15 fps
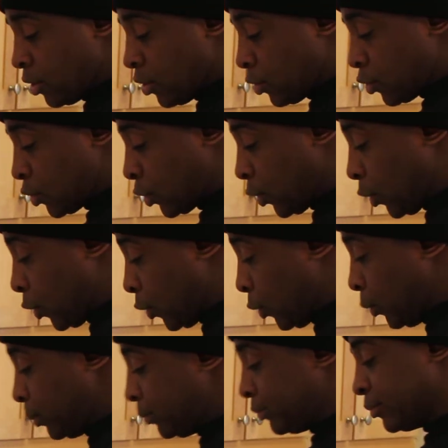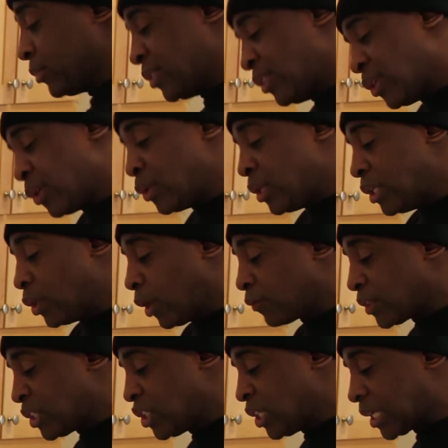So, you eat off
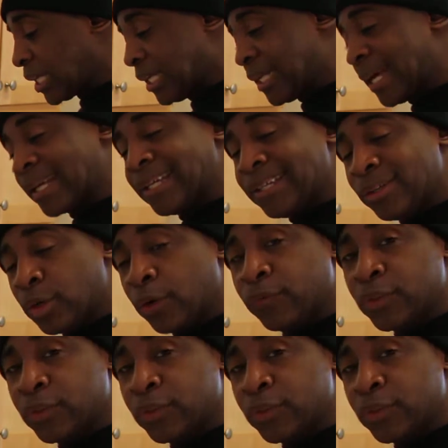the chicken like eating off a